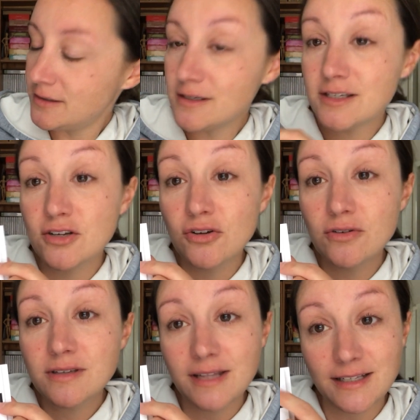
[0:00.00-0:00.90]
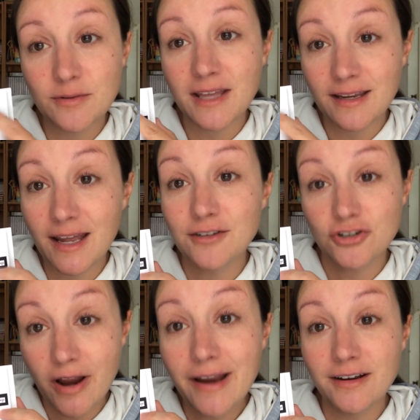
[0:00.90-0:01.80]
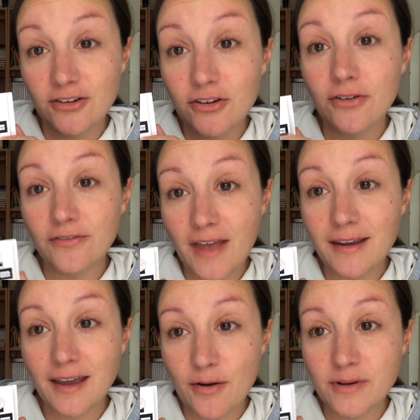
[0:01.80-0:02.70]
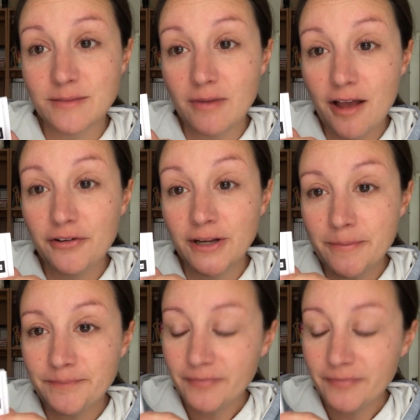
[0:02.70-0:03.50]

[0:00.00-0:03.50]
Snooze, that's what that cat's trying to do if that cat wasn't bothering him.